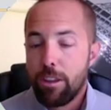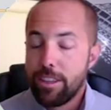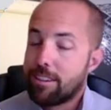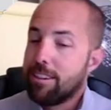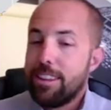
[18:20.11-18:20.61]

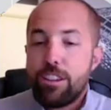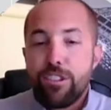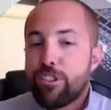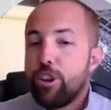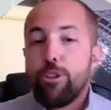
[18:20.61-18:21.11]
This this is
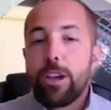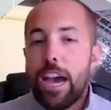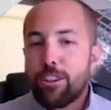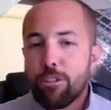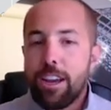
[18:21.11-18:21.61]
for you
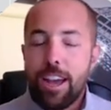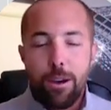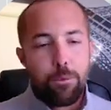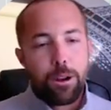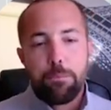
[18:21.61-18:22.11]
guys, right? I
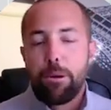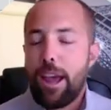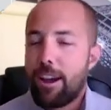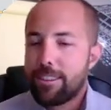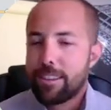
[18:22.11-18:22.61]
want to put
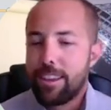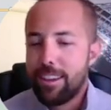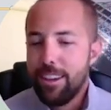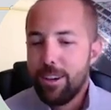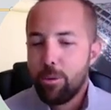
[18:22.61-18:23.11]
out uh,
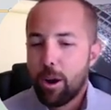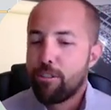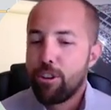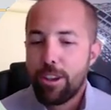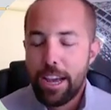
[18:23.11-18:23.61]
whatever
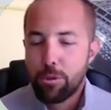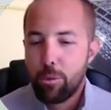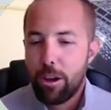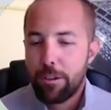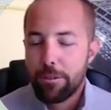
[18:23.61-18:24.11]
you guys
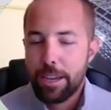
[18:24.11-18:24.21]
want.